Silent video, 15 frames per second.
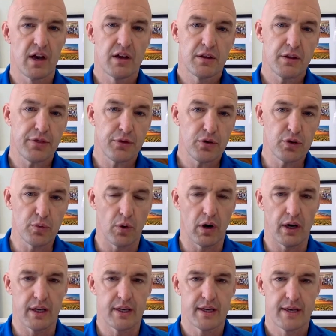The third
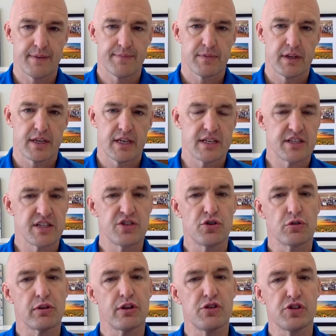one is
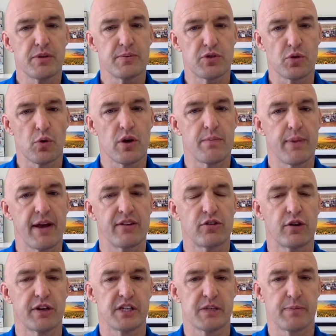your leadership story based
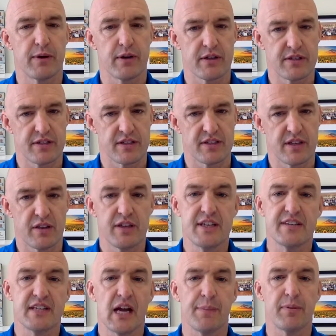on experiences? Now,
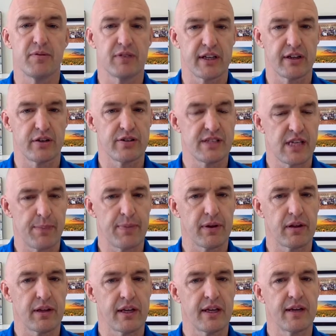these type of leaders
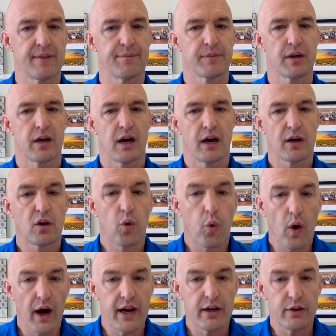typically
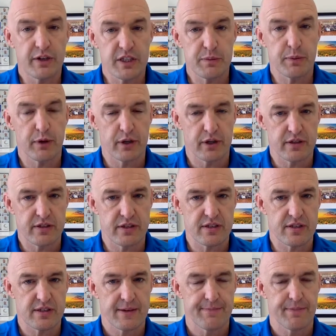acquire
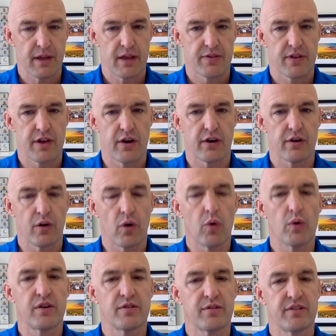experiences. They aren't
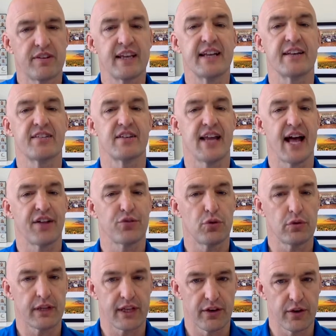always seen as a natural
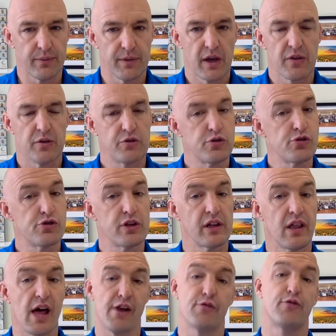leader. There's usually a
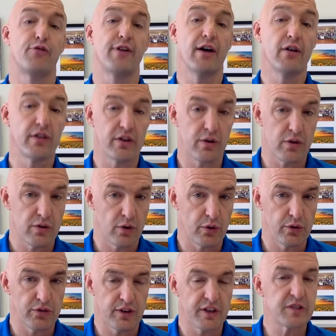lot of failure in
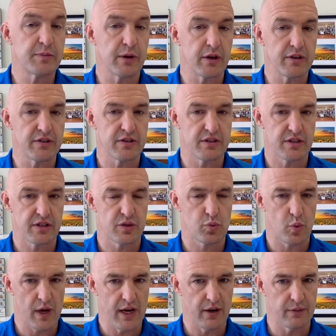those experiences as
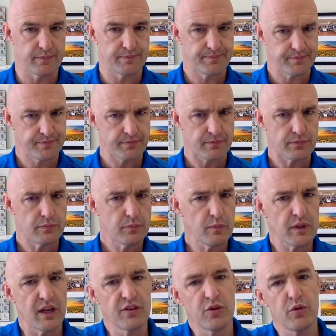well.
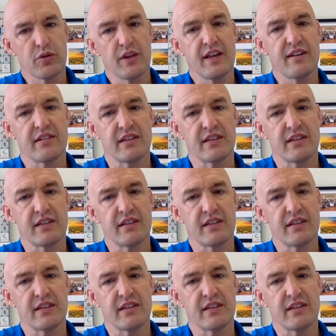And so these